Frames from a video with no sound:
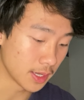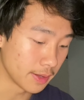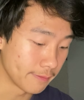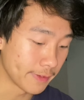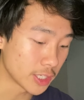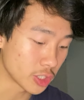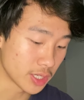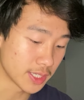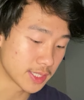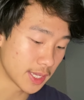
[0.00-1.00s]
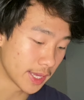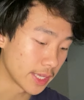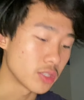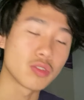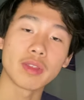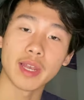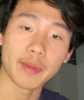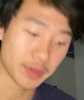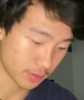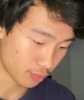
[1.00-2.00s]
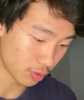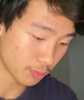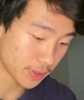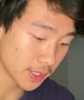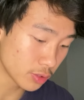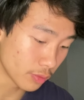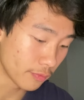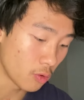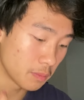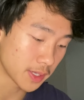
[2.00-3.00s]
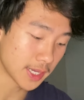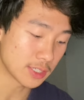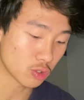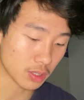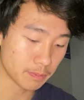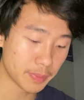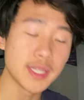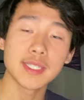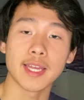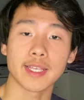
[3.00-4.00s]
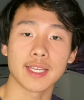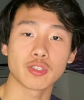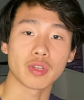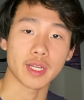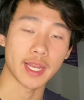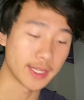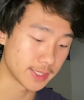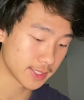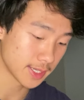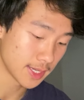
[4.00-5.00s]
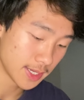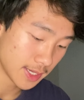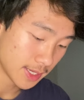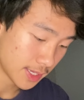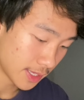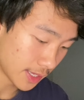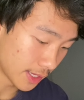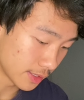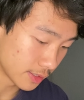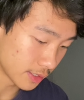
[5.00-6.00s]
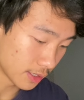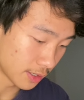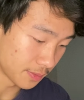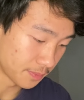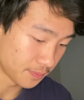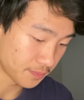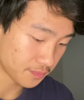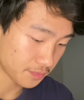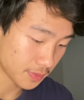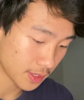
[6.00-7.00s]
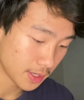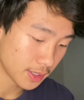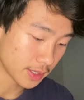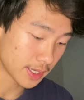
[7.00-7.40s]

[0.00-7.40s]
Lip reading: invaginates into the lamina propria to form gastric pit and gastric glands. And the